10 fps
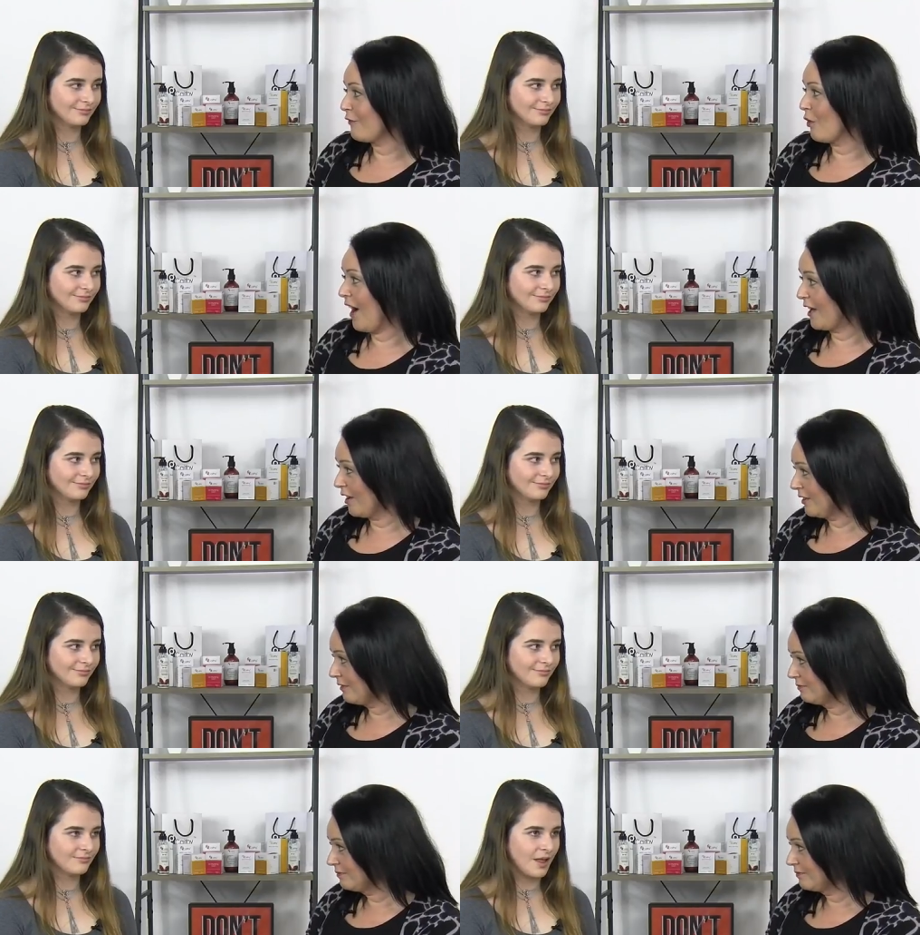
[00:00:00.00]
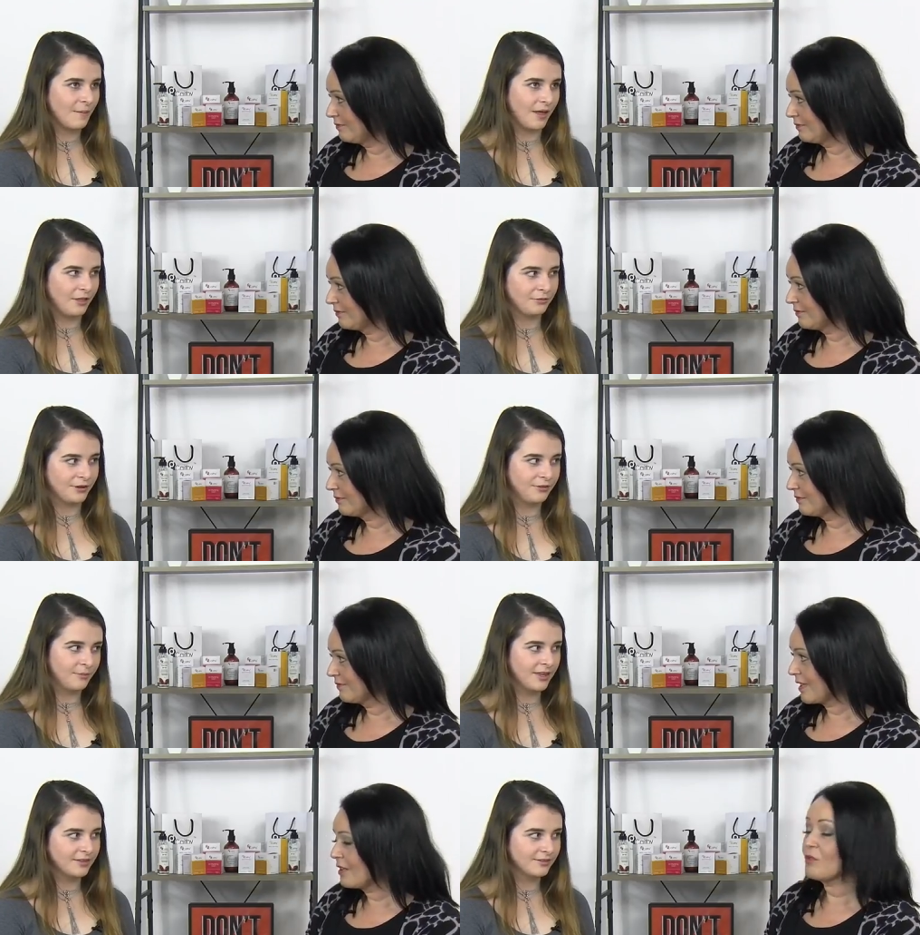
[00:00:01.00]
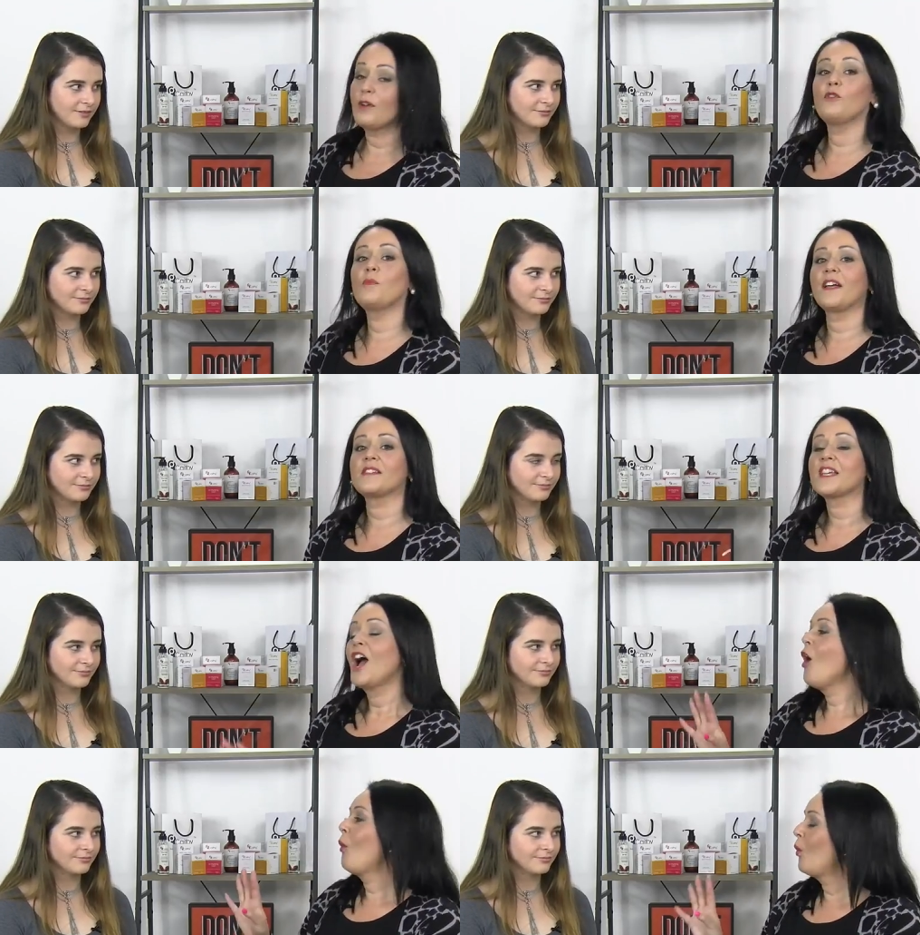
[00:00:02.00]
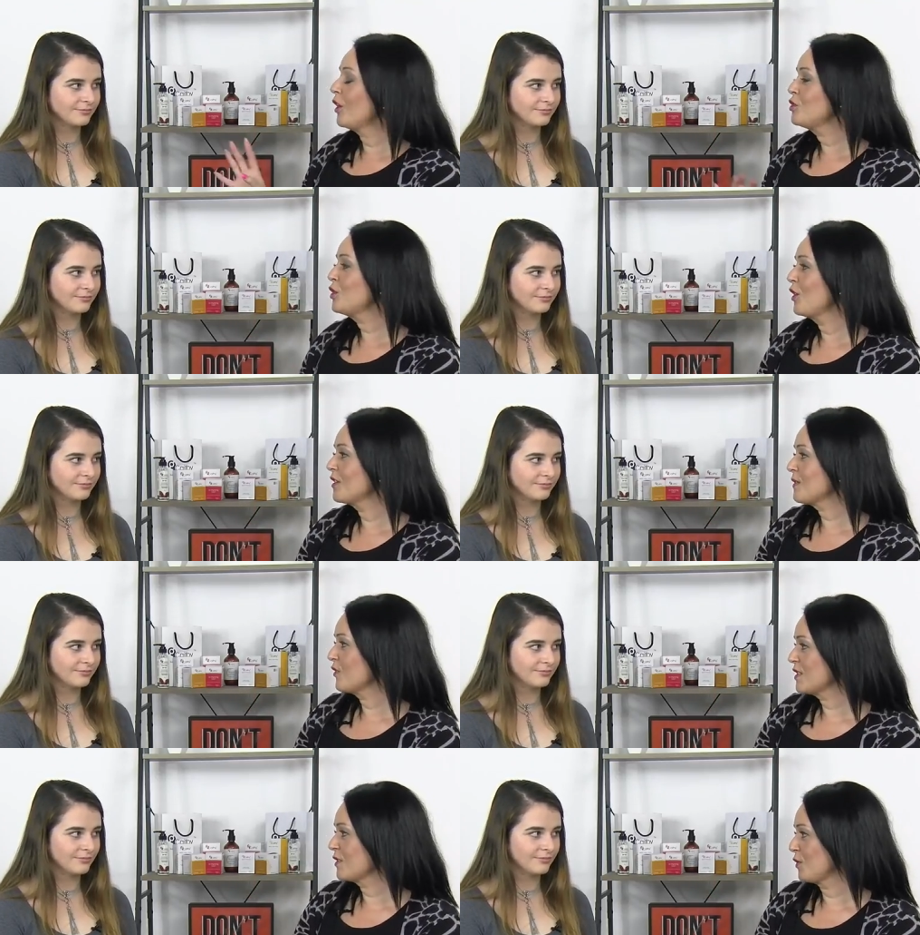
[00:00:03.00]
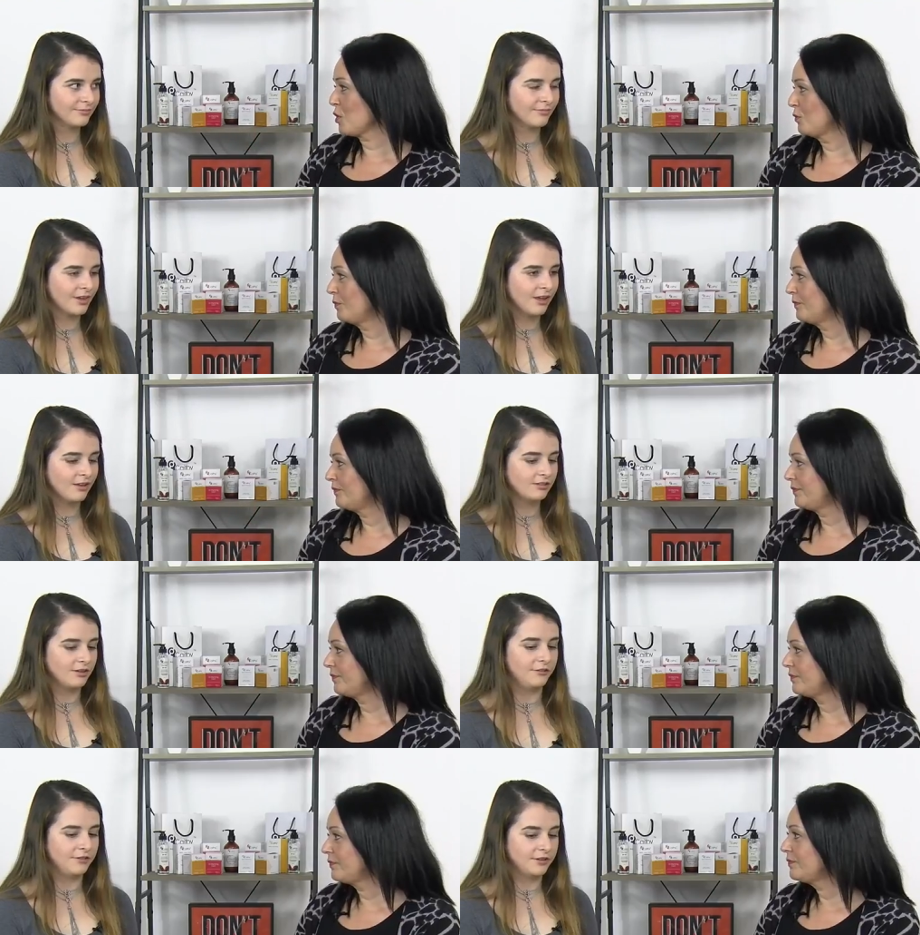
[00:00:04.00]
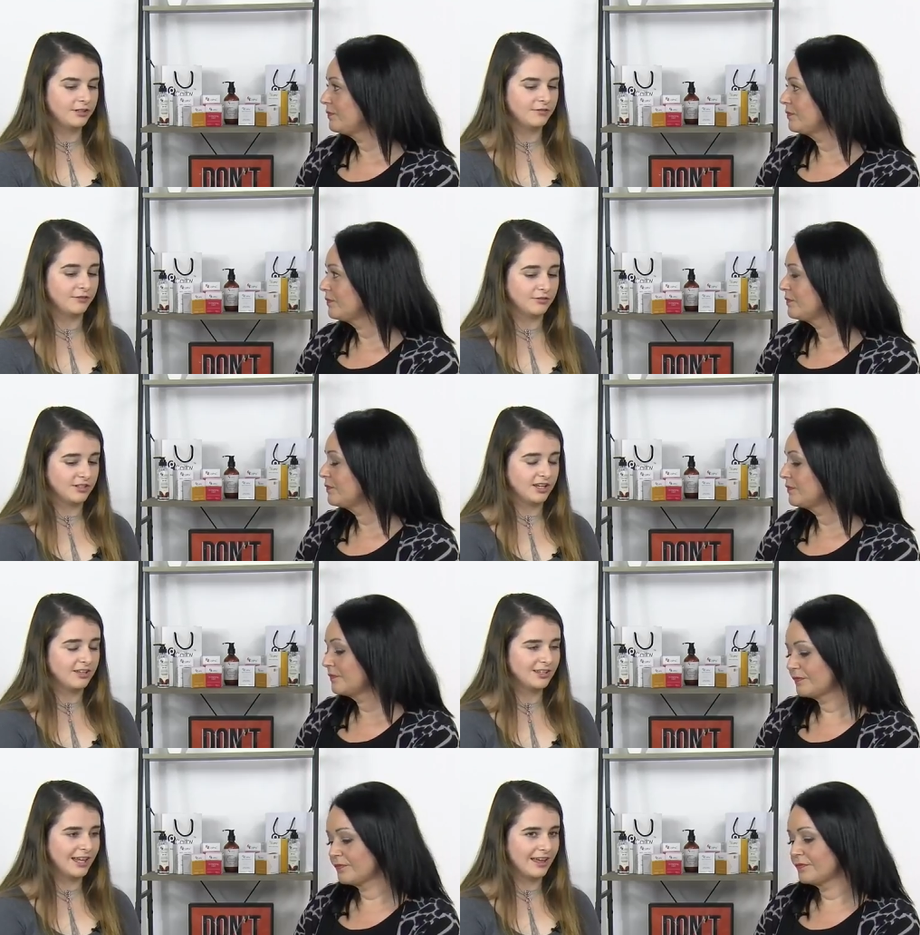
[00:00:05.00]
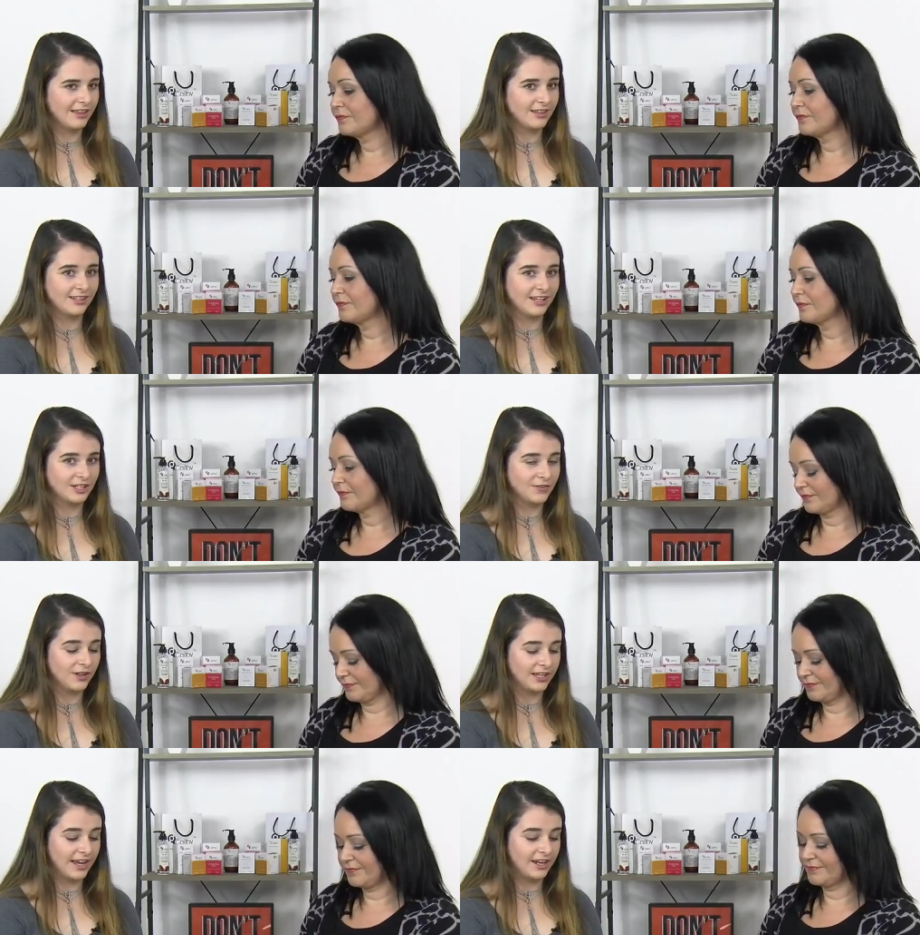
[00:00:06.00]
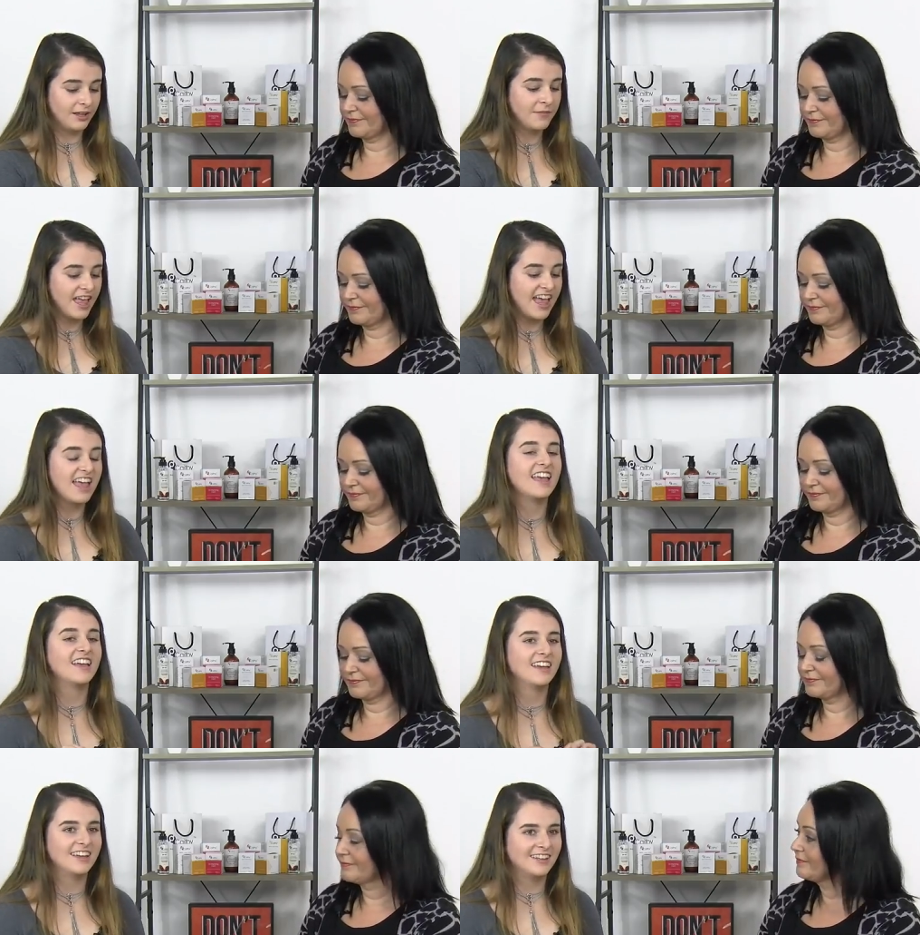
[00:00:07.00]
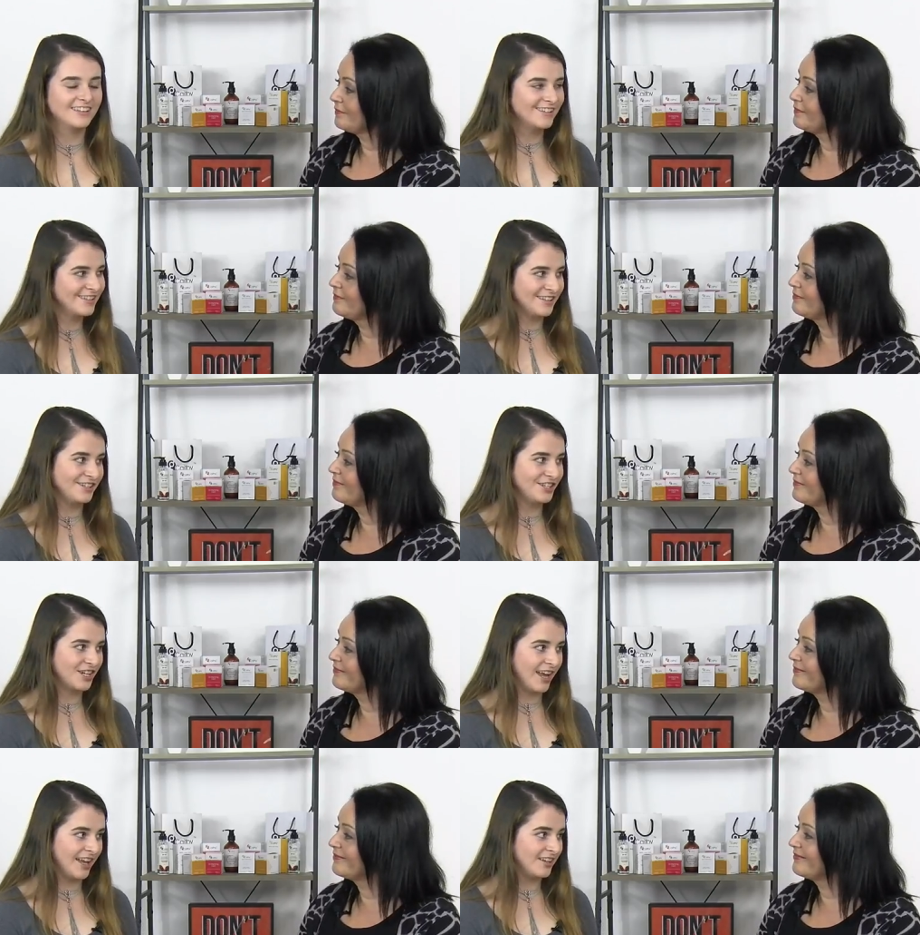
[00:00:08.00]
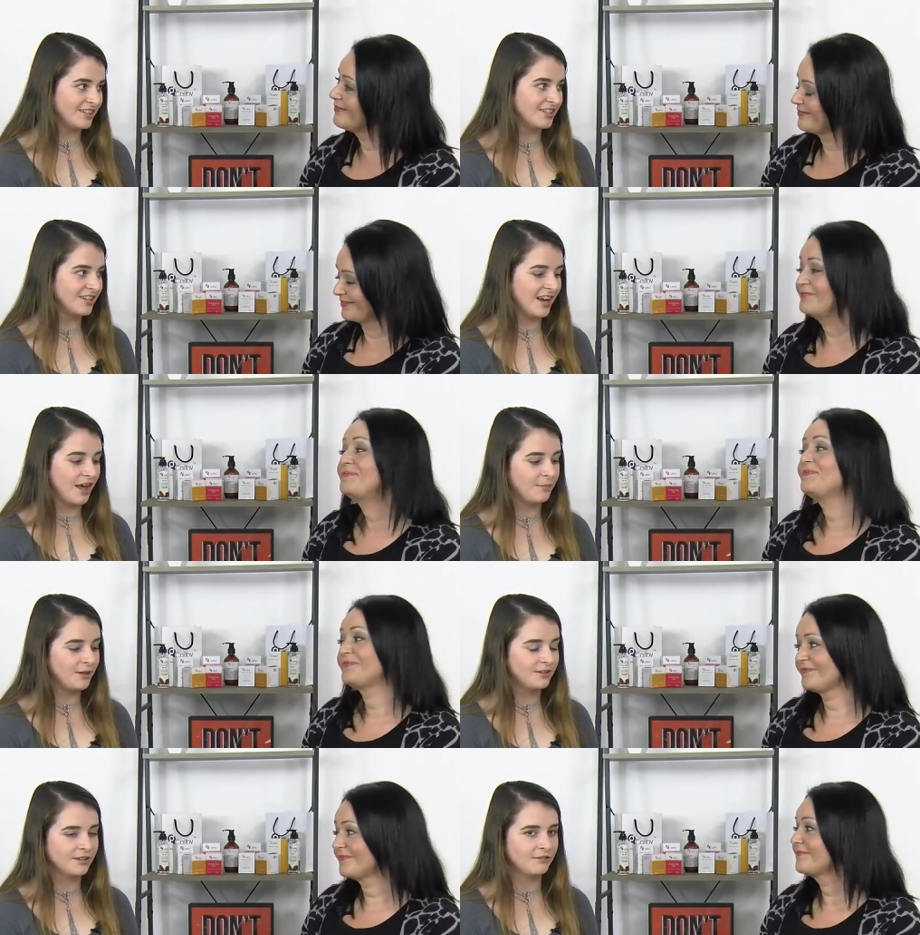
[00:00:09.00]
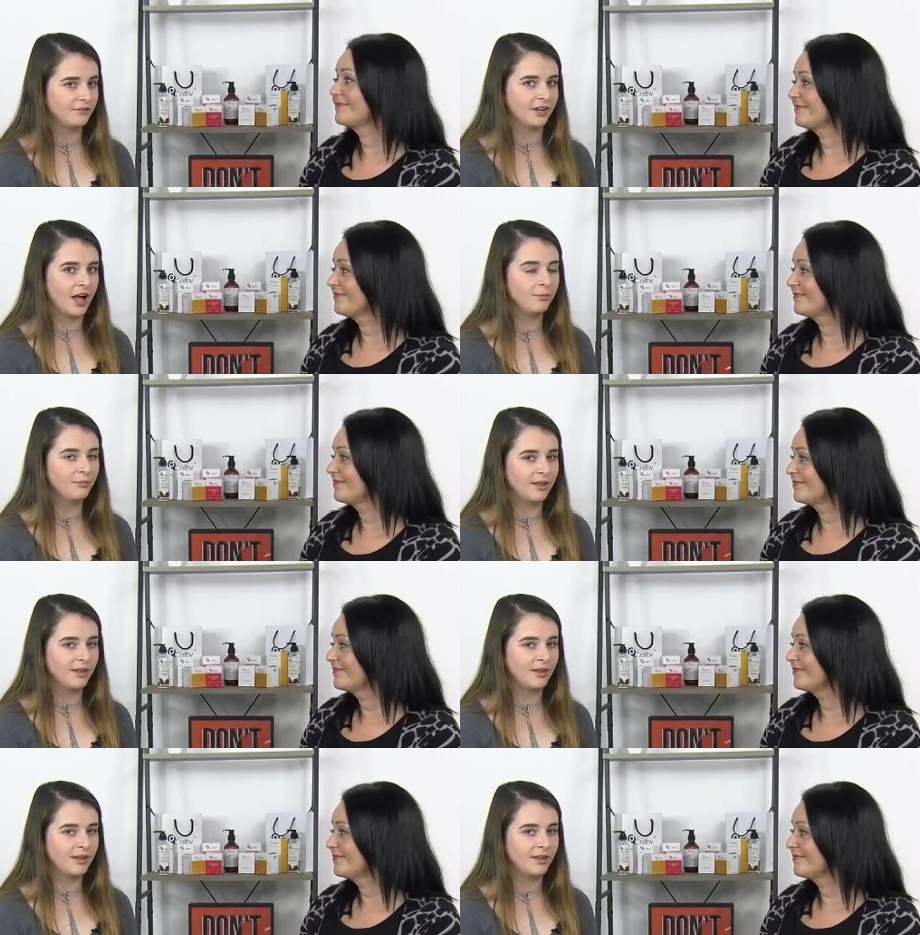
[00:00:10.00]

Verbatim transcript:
Speaker 1: for how long? About three, four months. Three or four months. What did you notice first of all?
Speaker 2: So, first of all, just like the exfoliator, instant change. And I've been using it for a couple